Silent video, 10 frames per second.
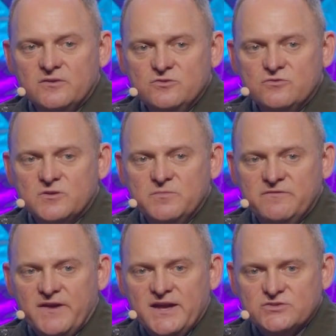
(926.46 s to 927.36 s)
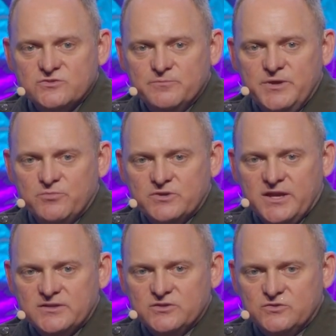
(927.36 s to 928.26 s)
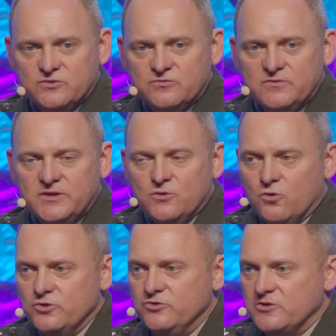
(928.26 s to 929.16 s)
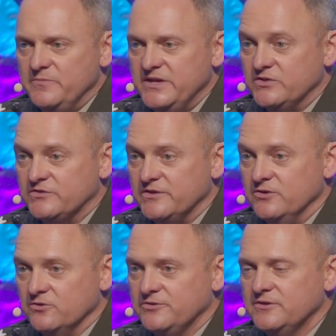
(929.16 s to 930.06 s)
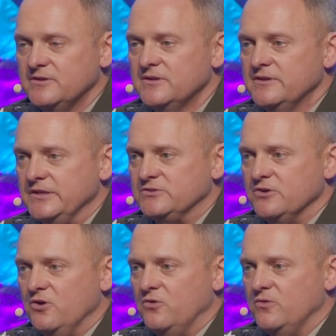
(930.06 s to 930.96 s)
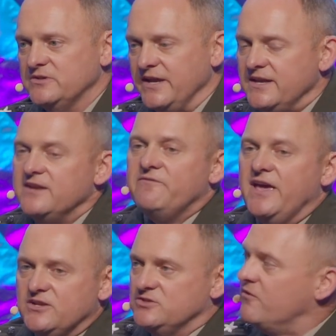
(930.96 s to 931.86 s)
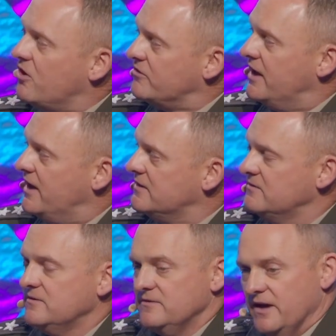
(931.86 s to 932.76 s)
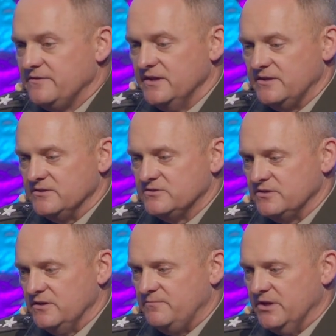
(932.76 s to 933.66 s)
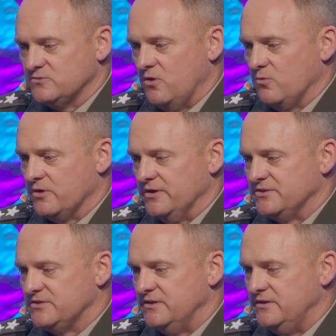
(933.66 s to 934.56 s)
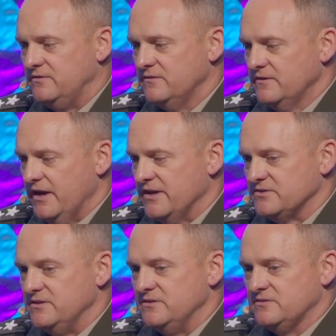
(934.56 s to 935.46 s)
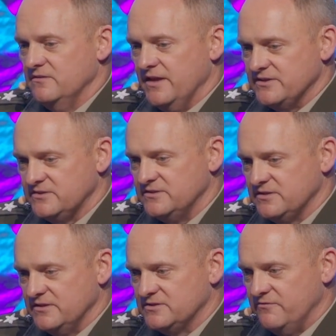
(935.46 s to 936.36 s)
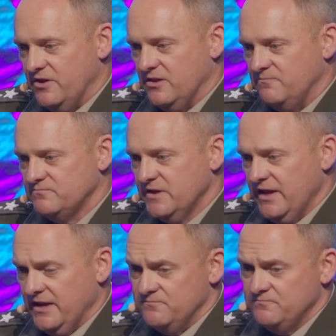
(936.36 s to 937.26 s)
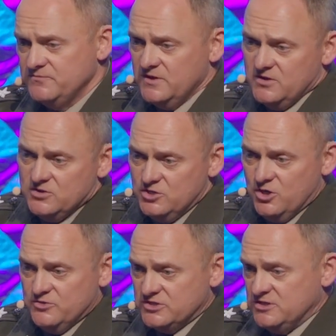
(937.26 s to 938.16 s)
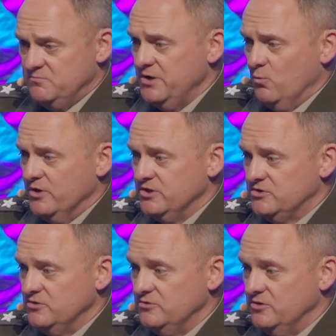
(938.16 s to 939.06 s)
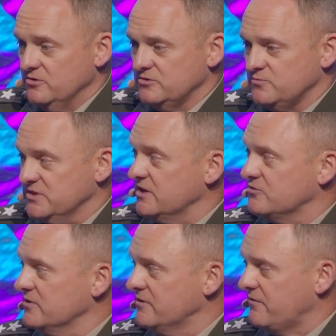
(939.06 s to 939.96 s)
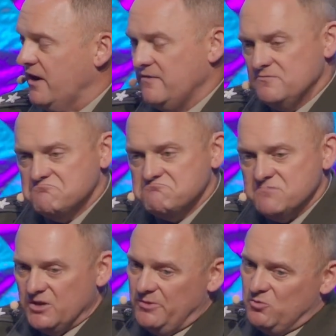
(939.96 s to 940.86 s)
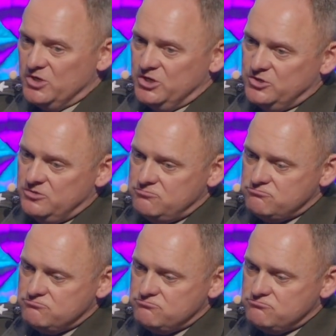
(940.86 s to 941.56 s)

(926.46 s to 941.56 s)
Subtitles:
You can be faster and be protected too, or you can be concealed. And so taking advantage of all that, I think, is what we're going to see as these things develop. And, this could be 1 to 2 years. We said 3 to 5. It could be 1 to 2.